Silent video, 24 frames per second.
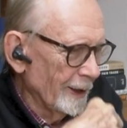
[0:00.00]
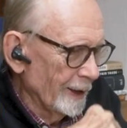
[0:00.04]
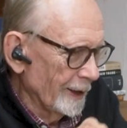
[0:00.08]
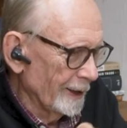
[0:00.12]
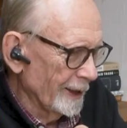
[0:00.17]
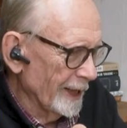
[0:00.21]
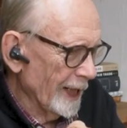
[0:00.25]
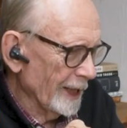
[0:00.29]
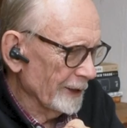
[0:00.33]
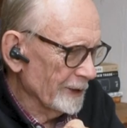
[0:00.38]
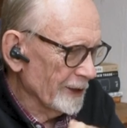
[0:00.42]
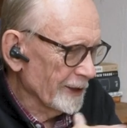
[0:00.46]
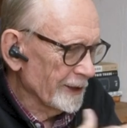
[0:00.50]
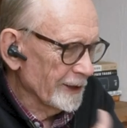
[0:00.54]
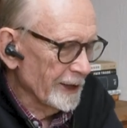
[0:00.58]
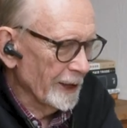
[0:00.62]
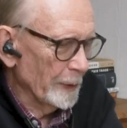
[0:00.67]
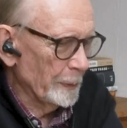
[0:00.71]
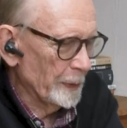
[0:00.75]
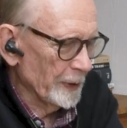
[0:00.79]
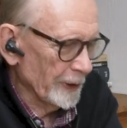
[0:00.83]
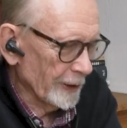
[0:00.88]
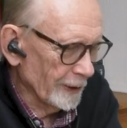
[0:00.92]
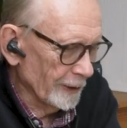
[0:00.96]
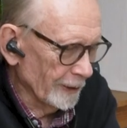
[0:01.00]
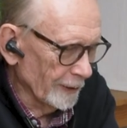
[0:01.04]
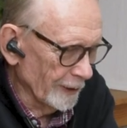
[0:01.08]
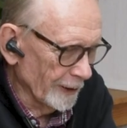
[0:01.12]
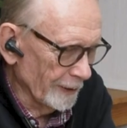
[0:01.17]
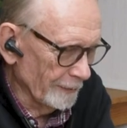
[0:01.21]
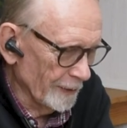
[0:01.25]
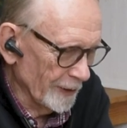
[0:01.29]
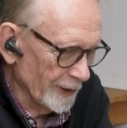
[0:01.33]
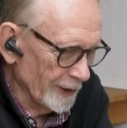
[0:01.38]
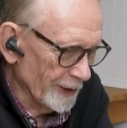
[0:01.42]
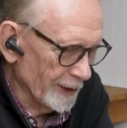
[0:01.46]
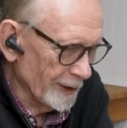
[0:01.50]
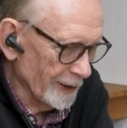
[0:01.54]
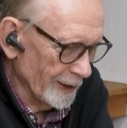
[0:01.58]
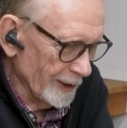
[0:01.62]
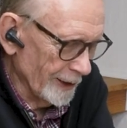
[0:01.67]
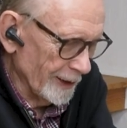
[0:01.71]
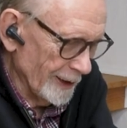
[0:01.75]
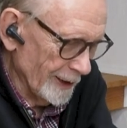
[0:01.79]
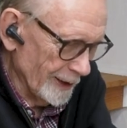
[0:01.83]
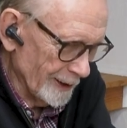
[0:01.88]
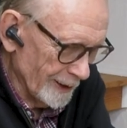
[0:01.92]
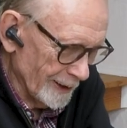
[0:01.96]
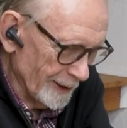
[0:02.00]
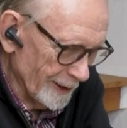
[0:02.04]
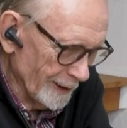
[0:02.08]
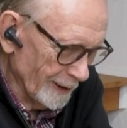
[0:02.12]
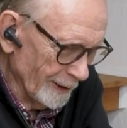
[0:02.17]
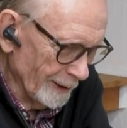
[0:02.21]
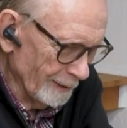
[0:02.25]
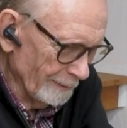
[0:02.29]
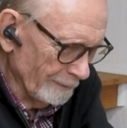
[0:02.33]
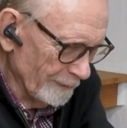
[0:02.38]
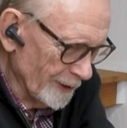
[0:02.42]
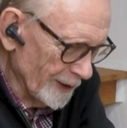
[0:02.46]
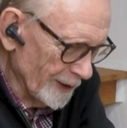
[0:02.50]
that's typical of it uh, that of